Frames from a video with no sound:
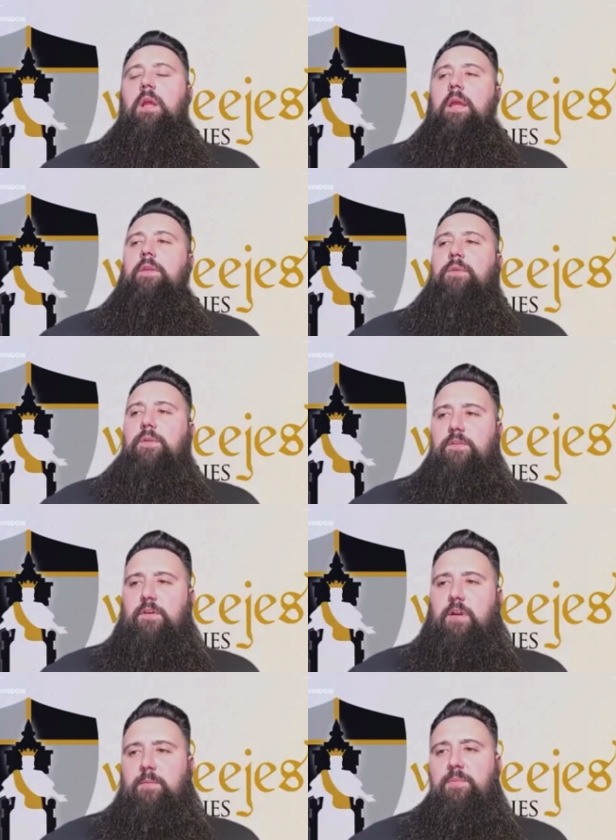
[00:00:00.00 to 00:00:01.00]
to a
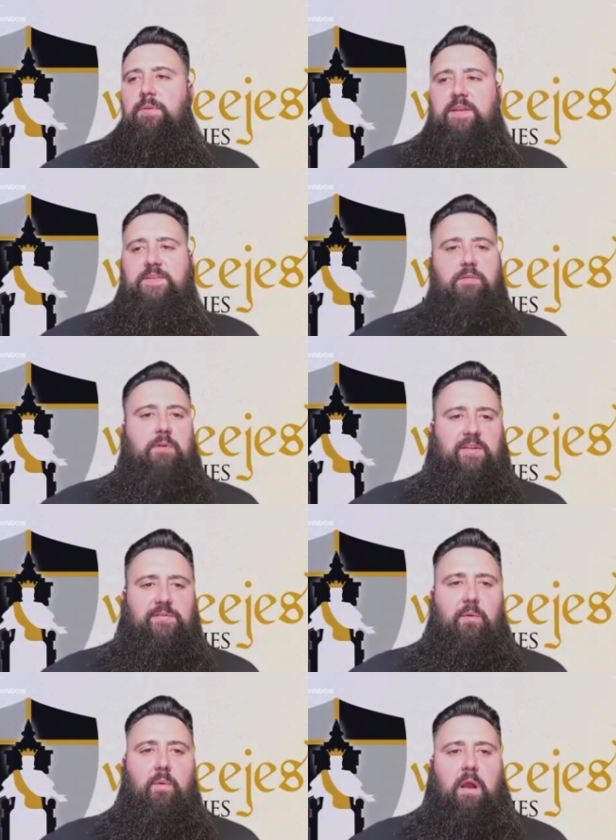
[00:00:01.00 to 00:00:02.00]
deserted place and rest
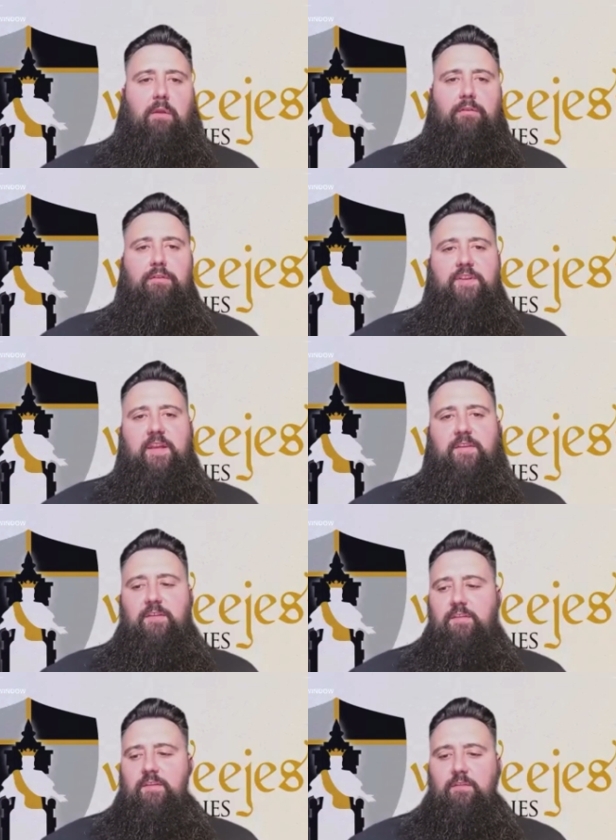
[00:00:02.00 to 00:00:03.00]
for a while. So
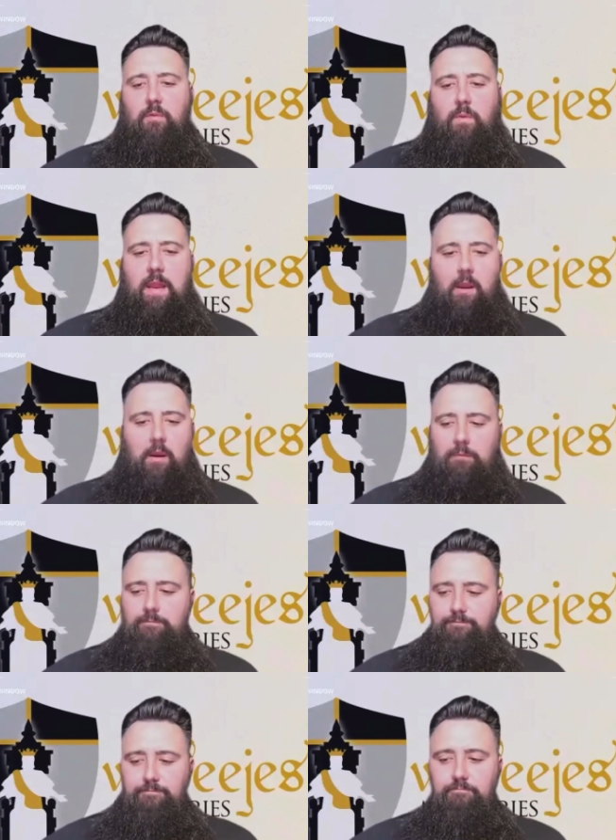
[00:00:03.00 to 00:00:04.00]
Jesus is aware
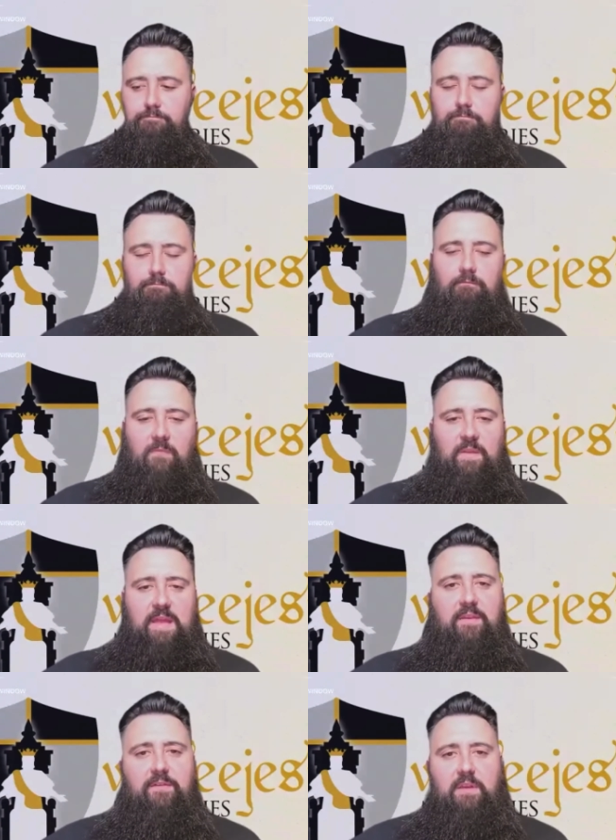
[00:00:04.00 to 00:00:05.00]

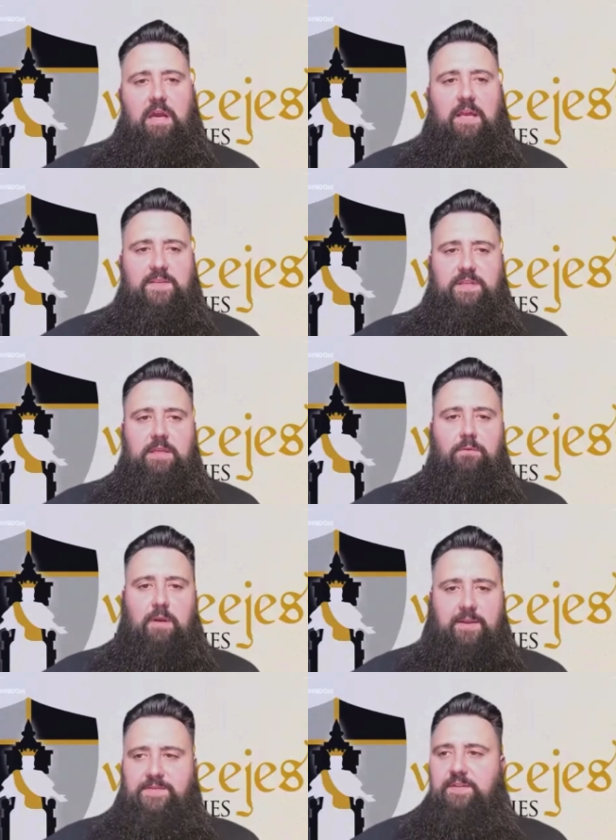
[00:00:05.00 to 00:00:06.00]
that his guys need
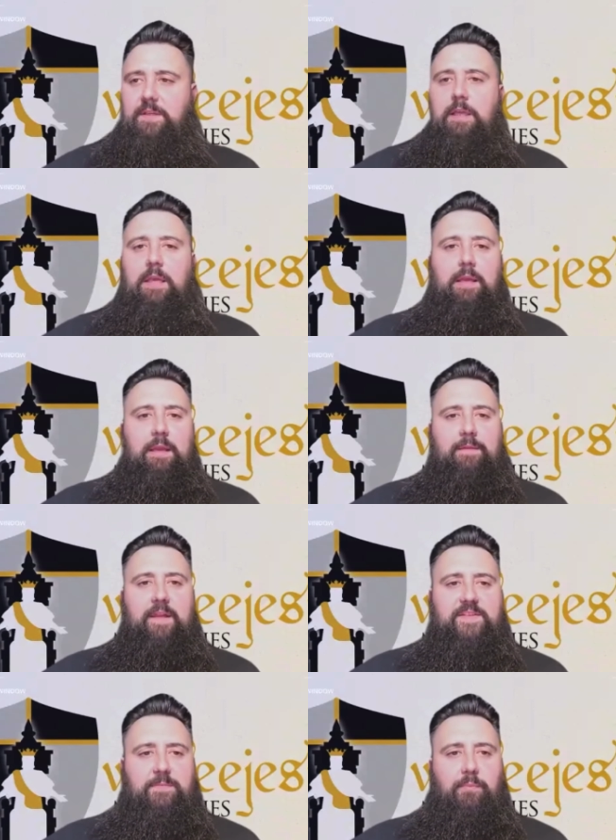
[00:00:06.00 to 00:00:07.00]
rest, and
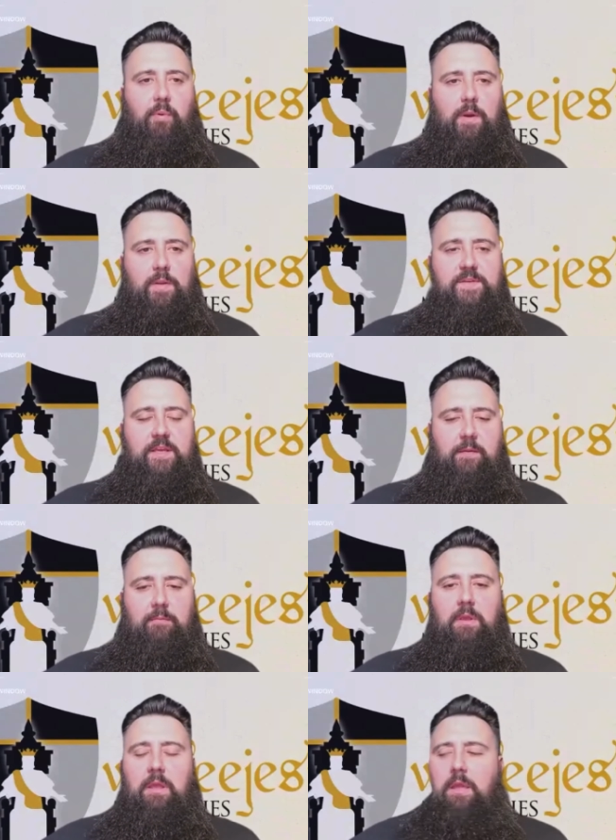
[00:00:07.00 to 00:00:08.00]
that's important to him.
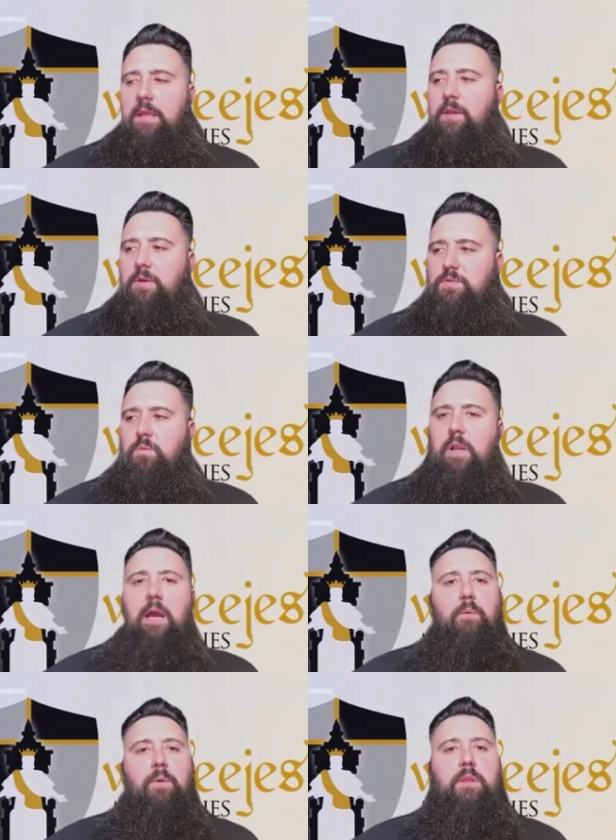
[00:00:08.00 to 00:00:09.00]
Here's what
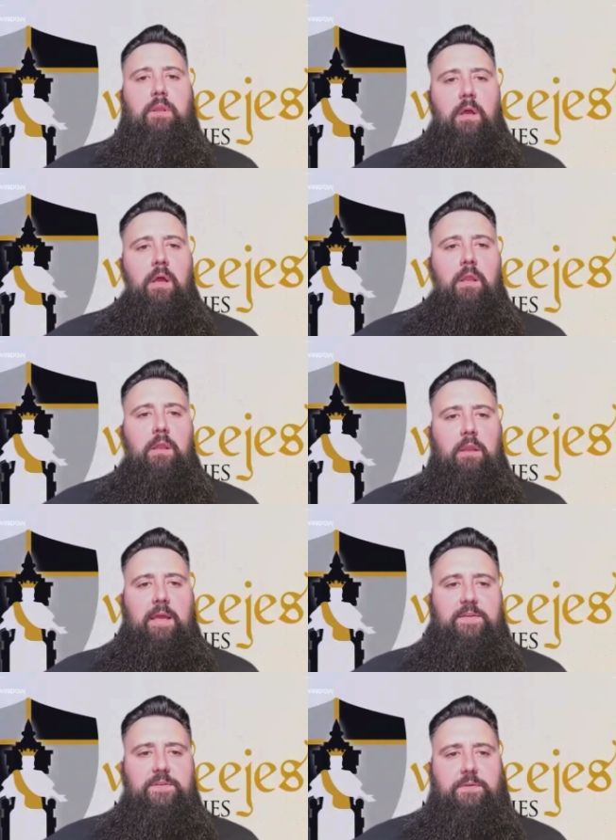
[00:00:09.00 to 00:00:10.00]
I would uh,
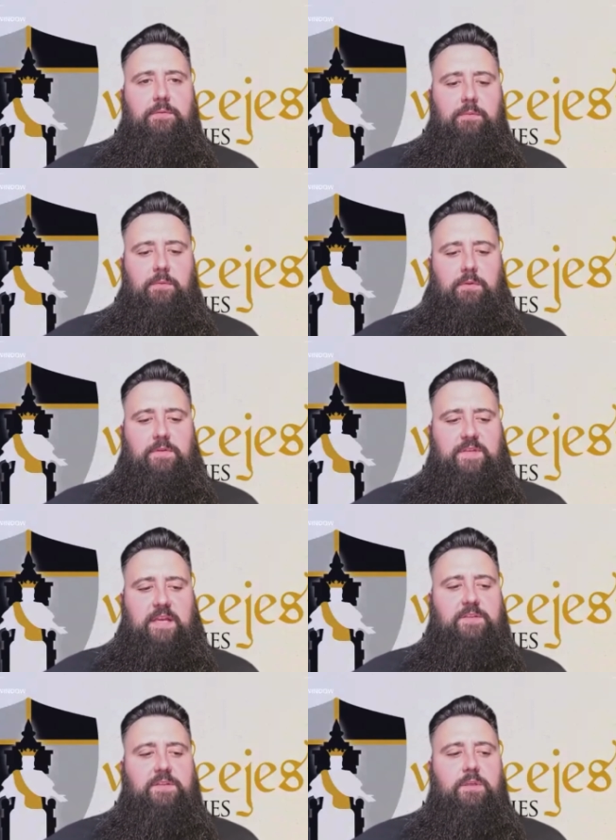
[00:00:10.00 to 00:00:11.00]
like to
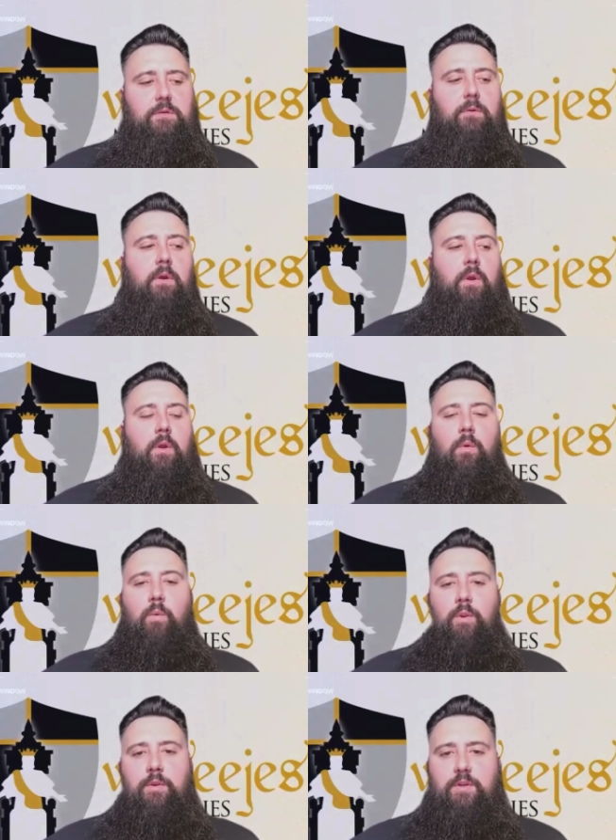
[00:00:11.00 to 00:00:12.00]
say to you
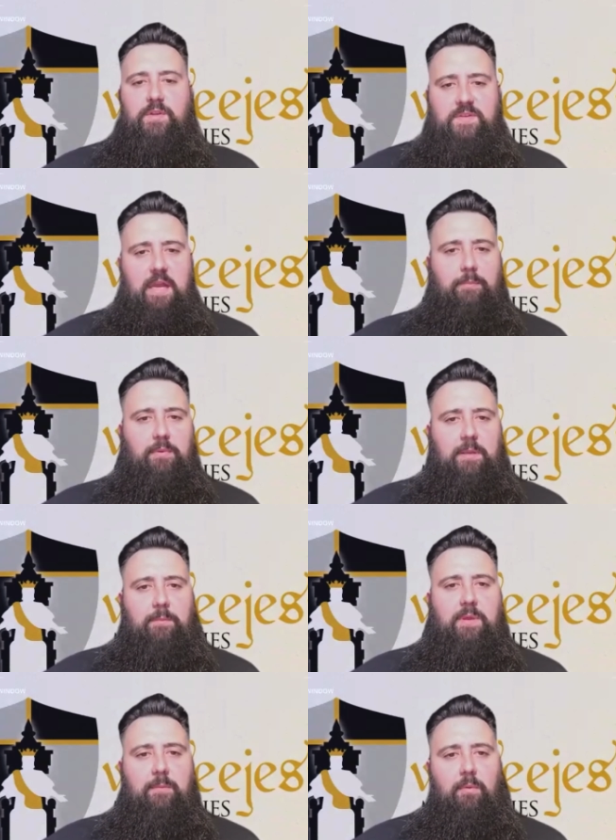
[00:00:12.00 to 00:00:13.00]
when you're discipling
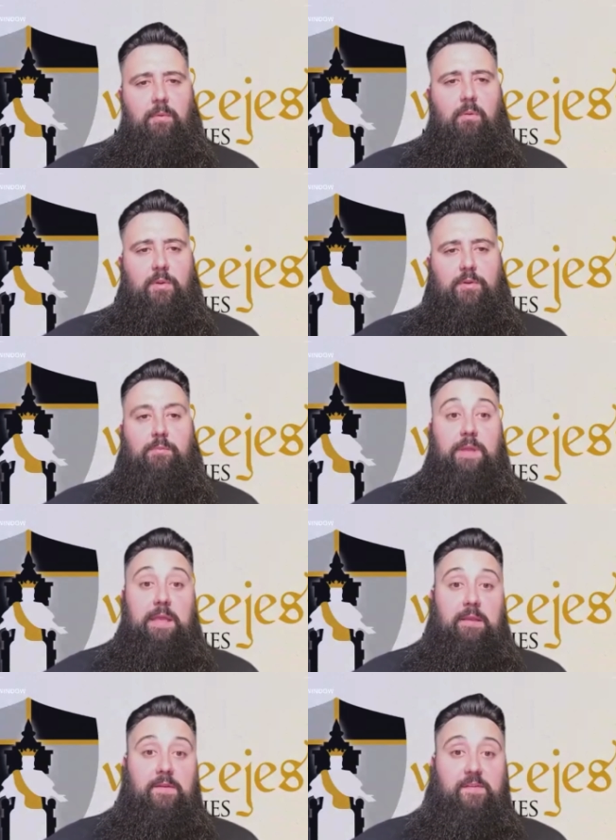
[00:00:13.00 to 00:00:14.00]
people, when you're
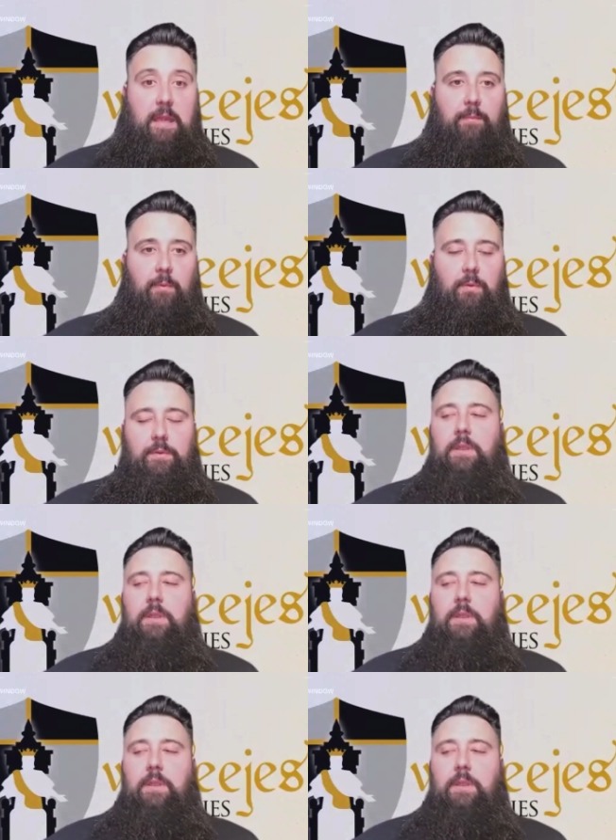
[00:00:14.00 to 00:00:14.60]
being discipled,